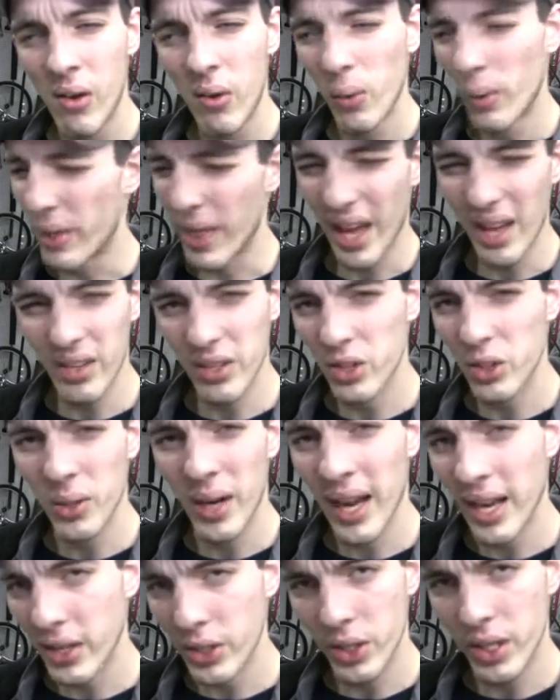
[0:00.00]
without a
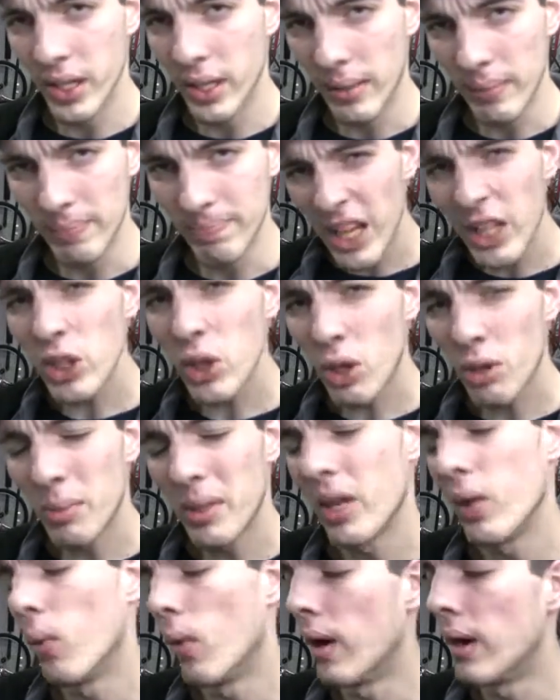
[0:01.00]
tragedy. He
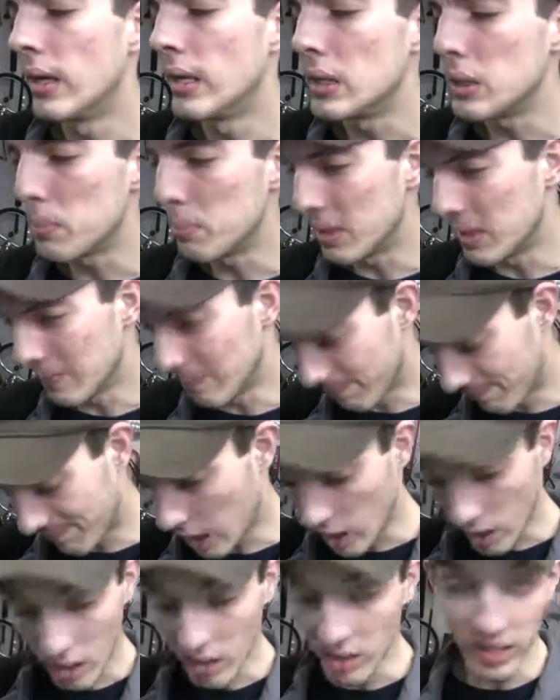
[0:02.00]
told me it was, but
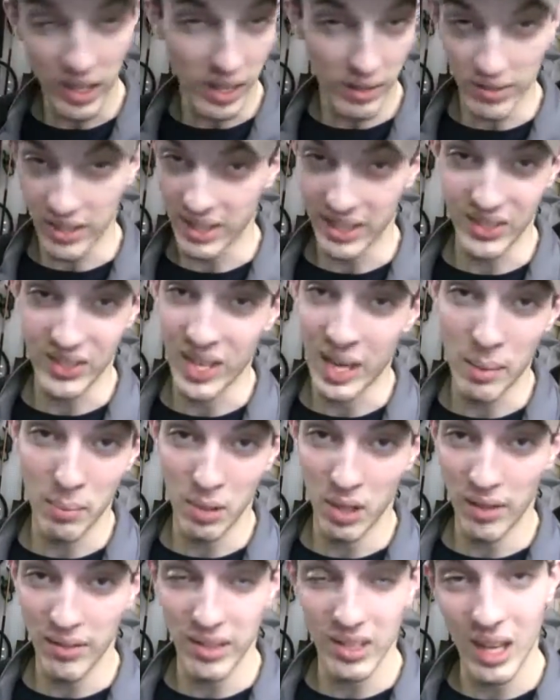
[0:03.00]
he couldn't give an
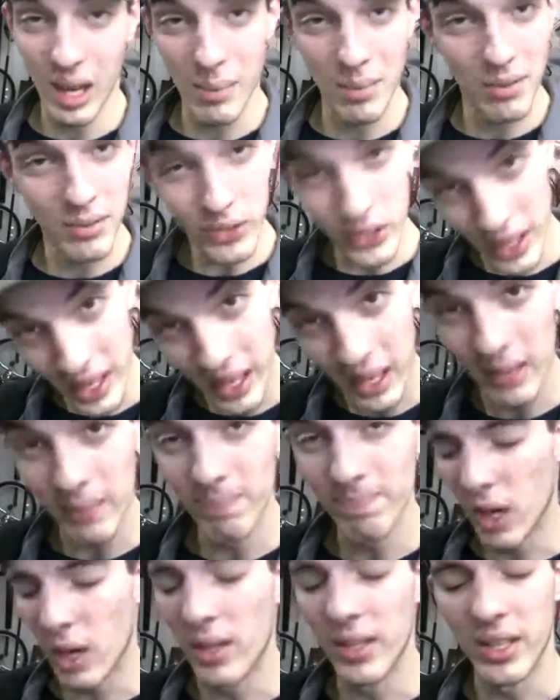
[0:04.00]
example off the top of his head.
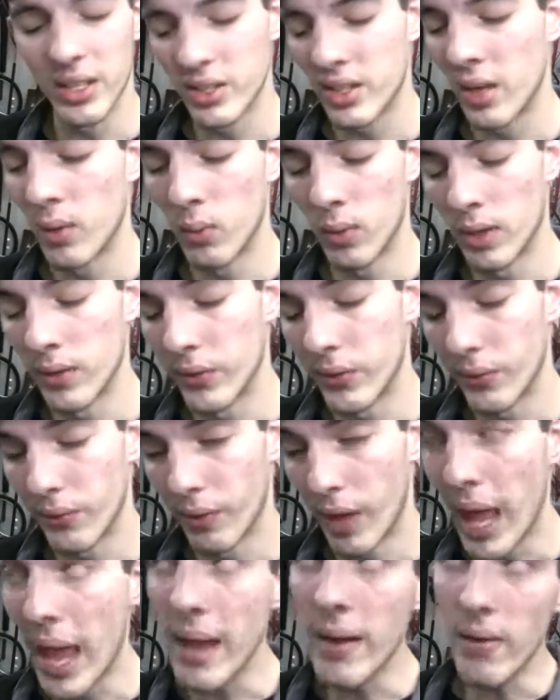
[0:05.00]
All he said
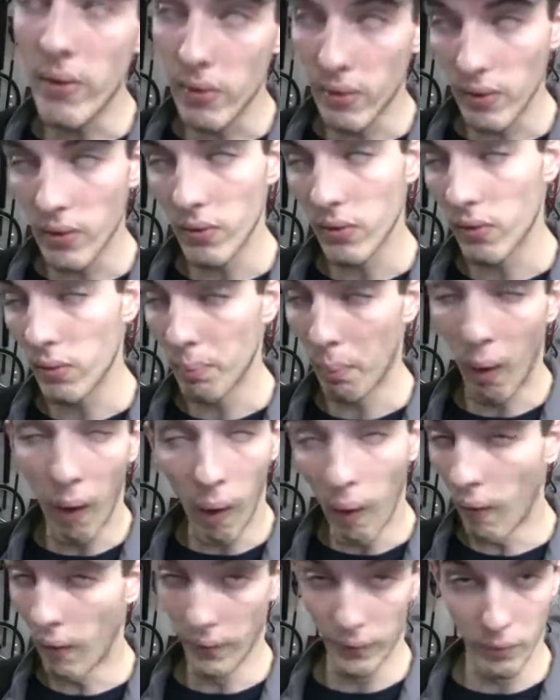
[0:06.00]
was, anything's
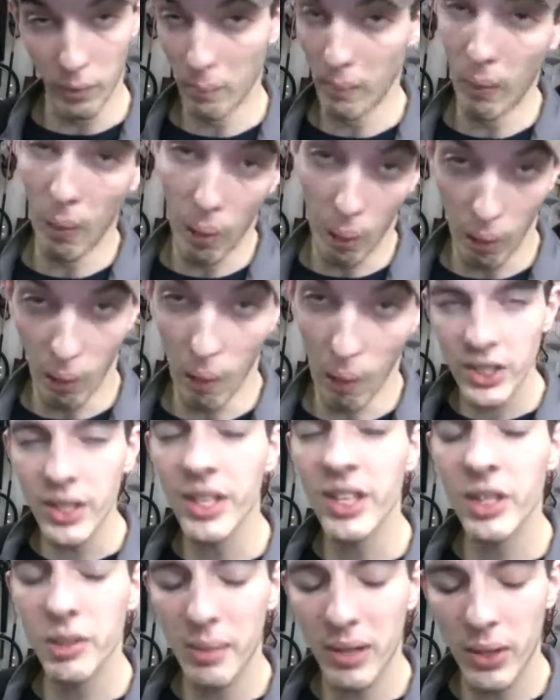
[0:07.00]
possible.
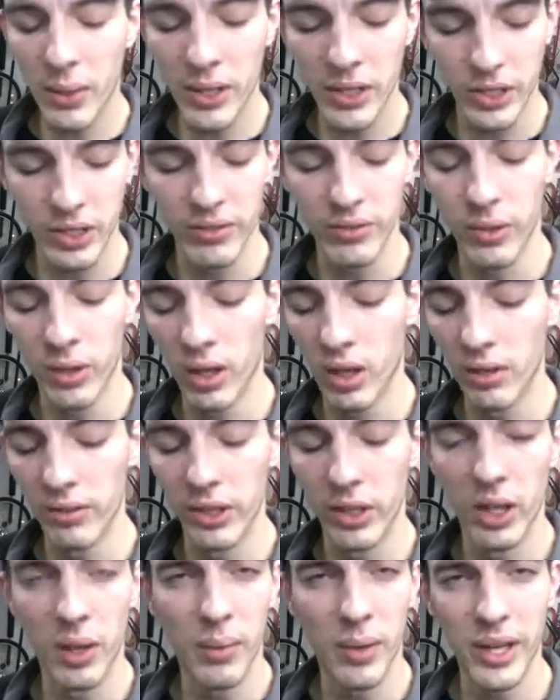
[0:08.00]
So here's my question for all
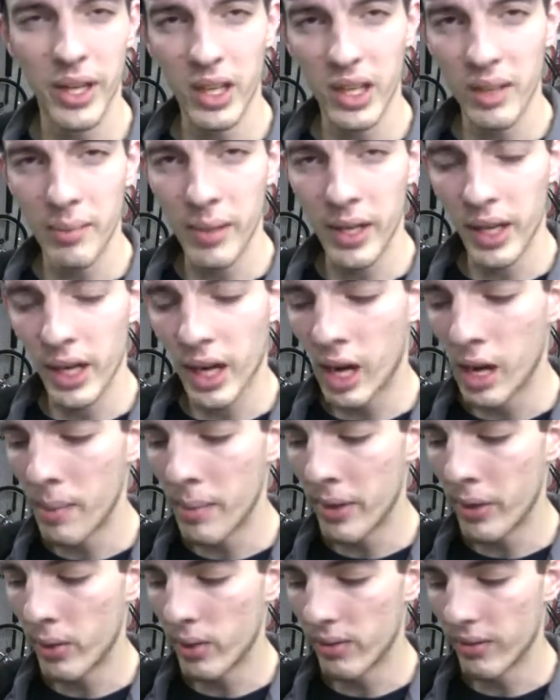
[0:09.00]
of you, and I want you to leave me a
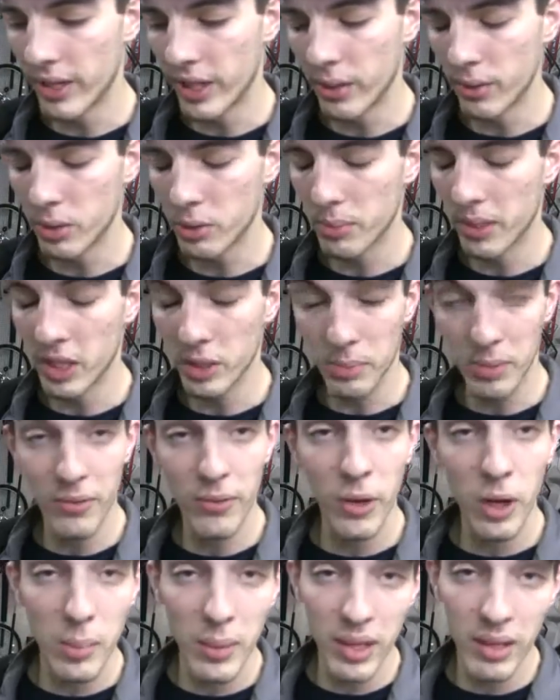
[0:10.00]
comment or a video response,
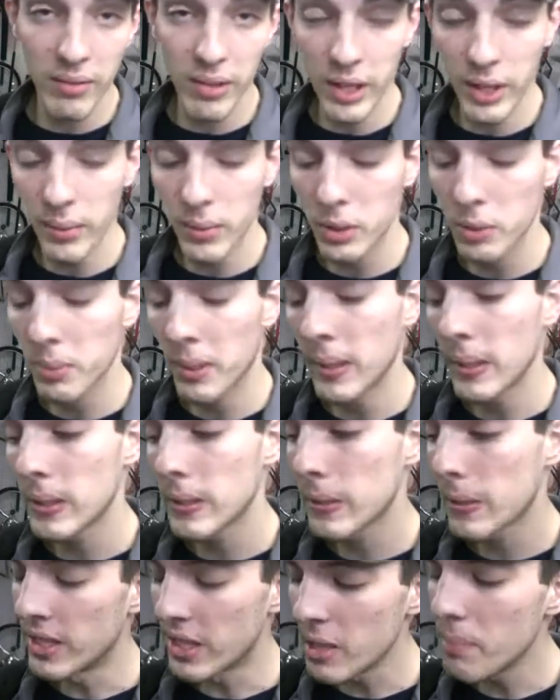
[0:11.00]
preferably a video
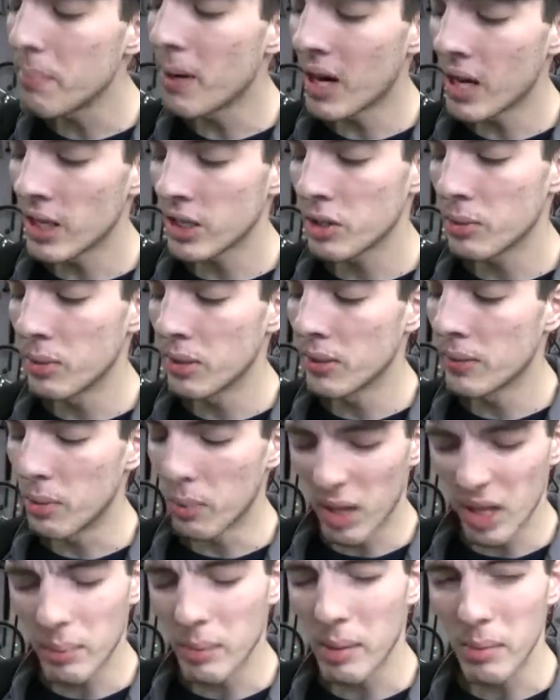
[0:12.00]
response. Is it possible
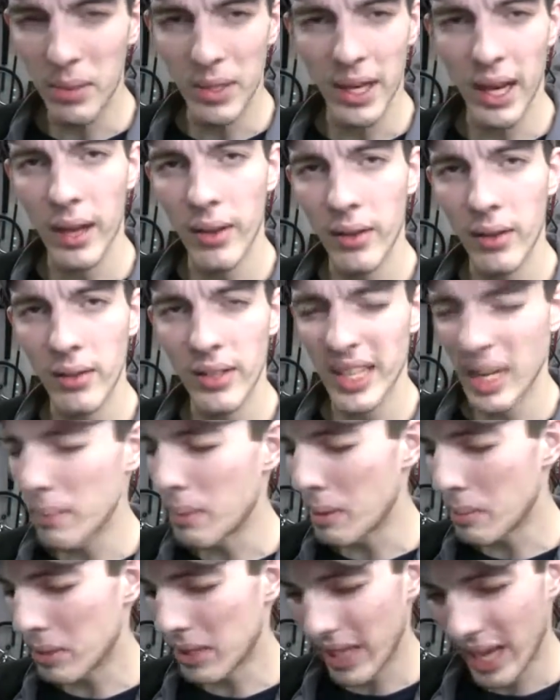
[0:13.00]
to bring people together, to
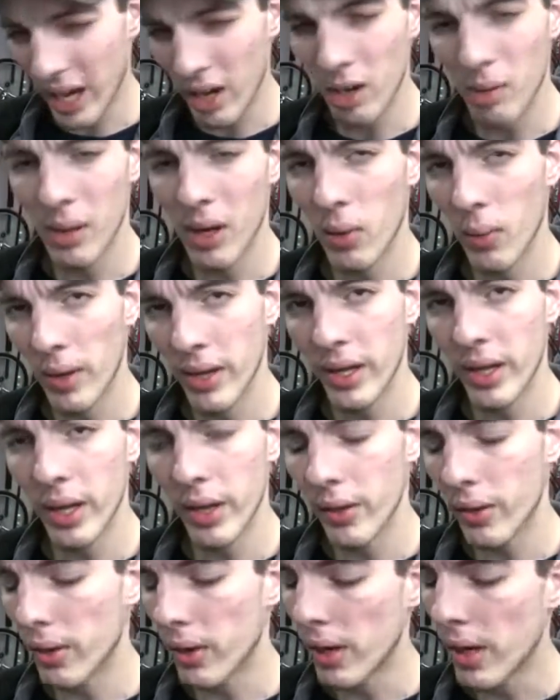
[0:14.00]
get people to care about one
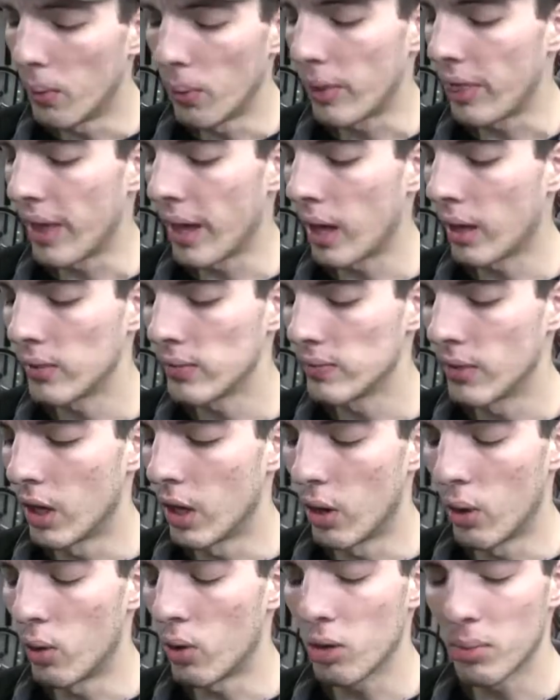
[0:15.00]
another, without
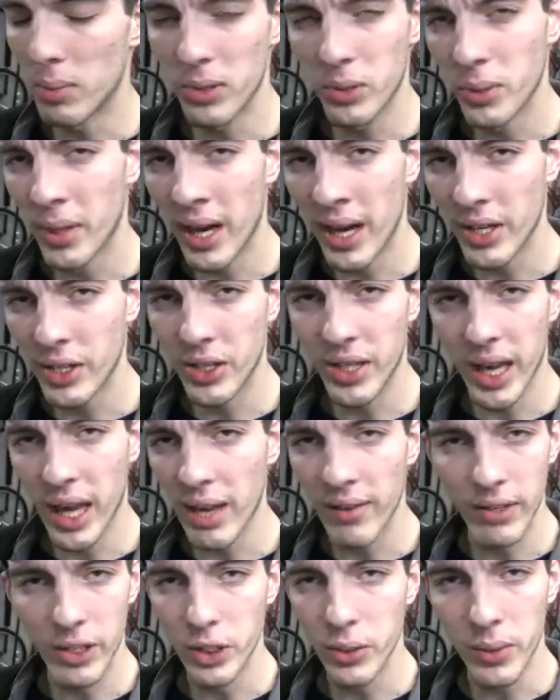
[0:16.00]
a horrible tragedy
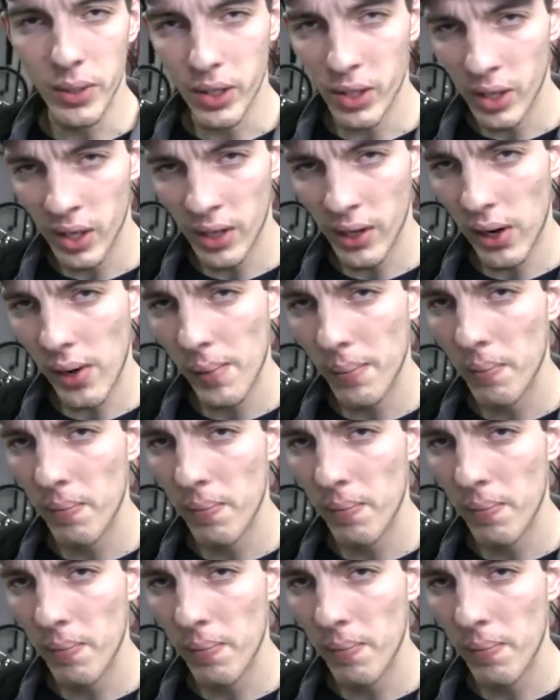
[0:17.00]
having to occur?